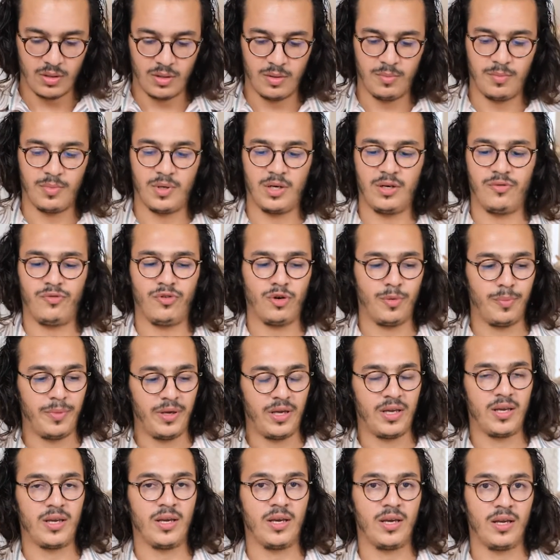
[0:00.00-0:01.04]
but if you're
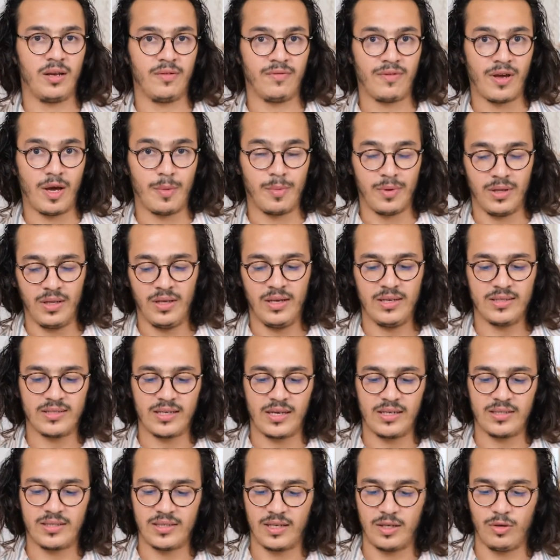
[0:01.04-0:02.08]
making family, as I
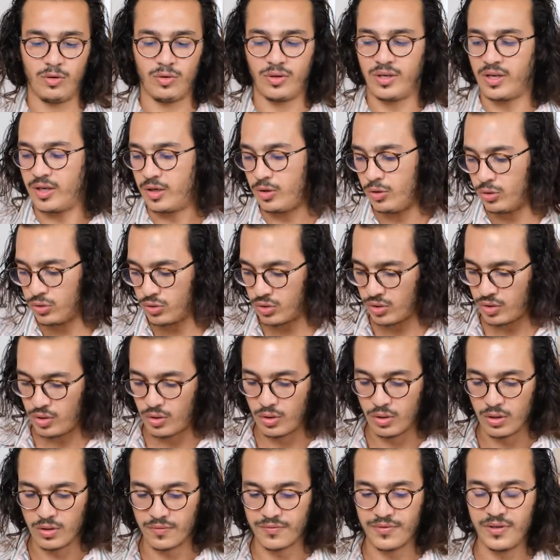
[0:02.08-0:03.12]
said, you can use
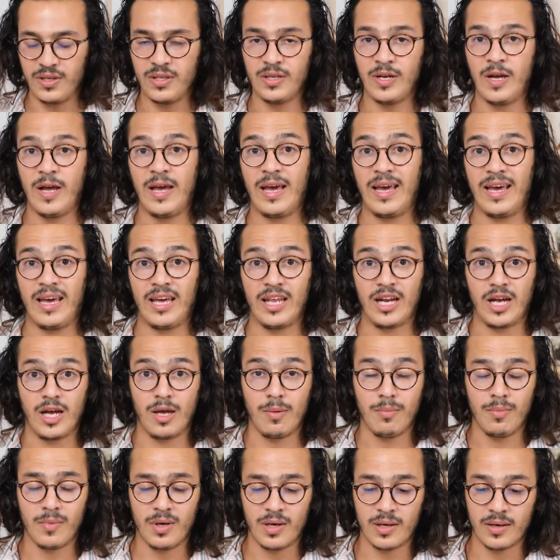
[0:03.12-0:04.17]
all of it. And
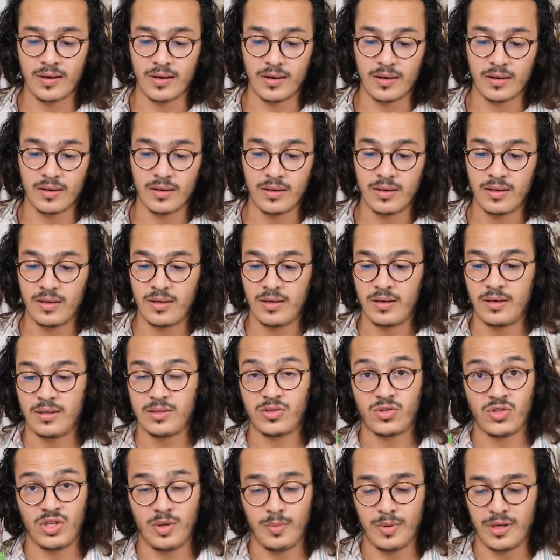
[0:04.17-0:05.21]
I'm gonna
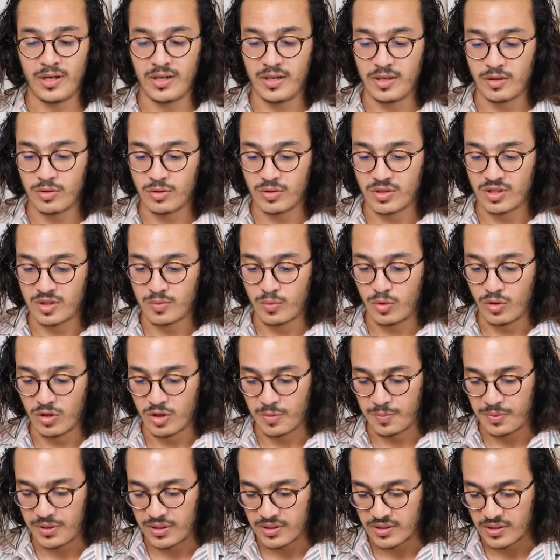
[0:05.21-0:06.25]
trim it into smaller
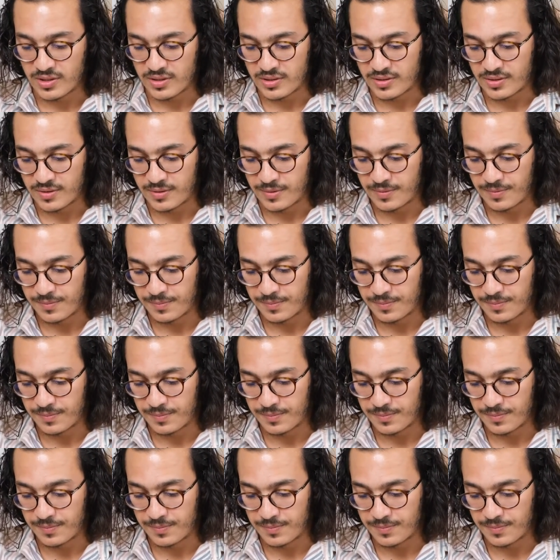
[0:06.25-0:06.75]
pieces.